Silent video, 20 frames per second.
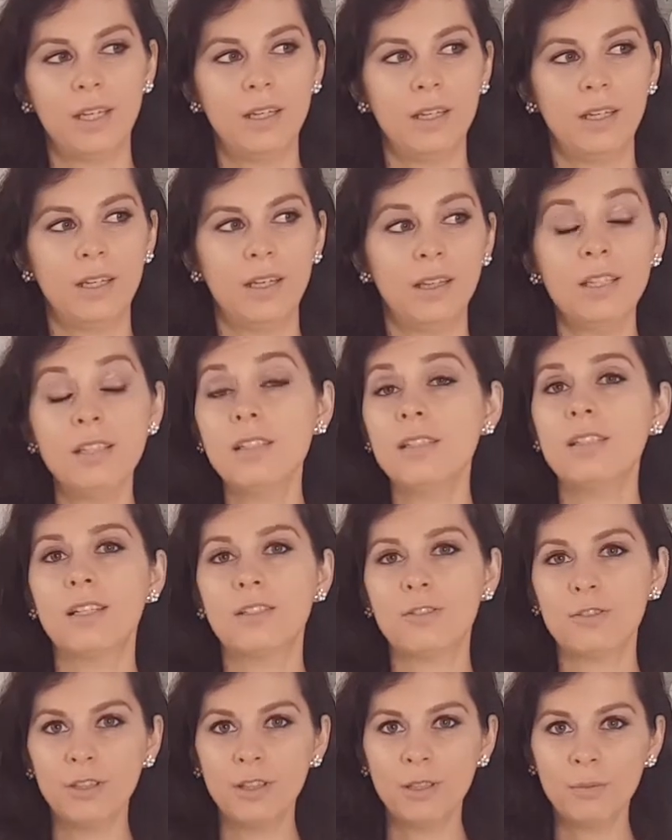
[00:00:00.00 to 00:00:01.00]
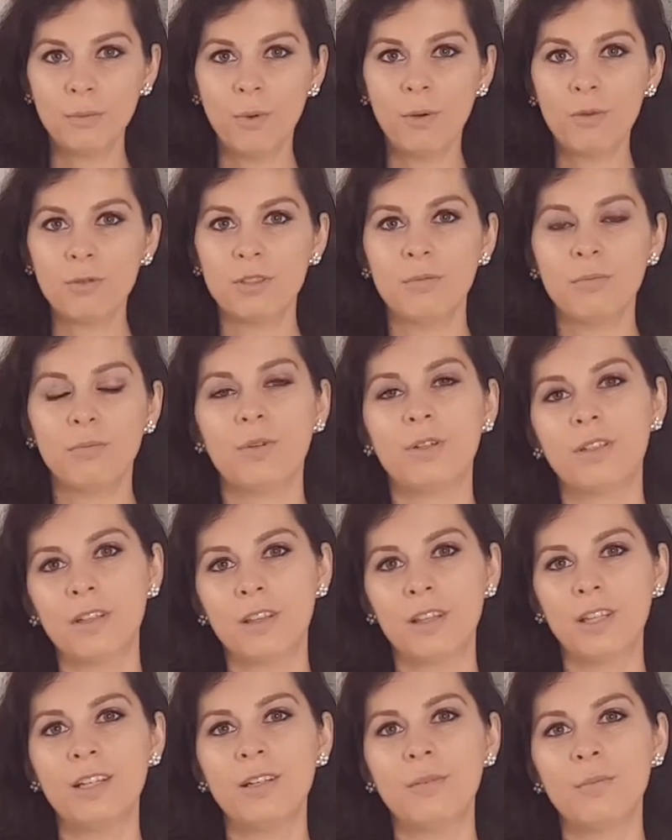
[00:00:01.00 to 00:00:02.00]
And this is actually the most
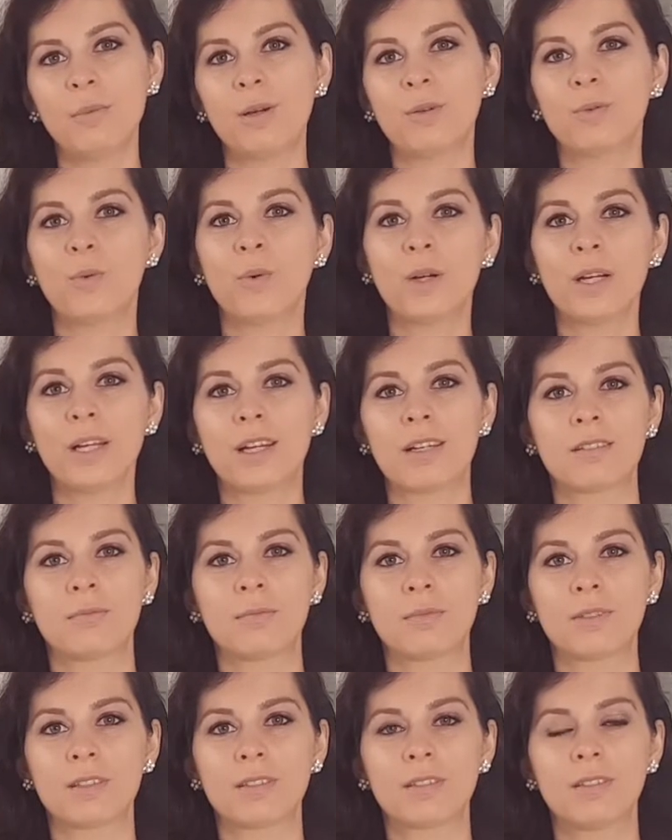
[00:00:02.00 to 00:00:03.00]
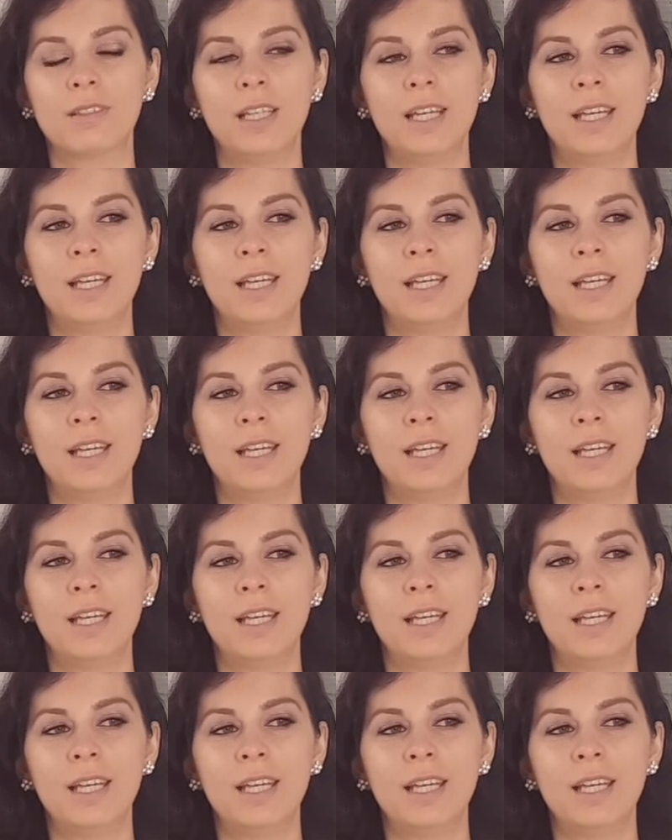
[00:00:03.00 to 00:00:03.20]
important thing about orgasms.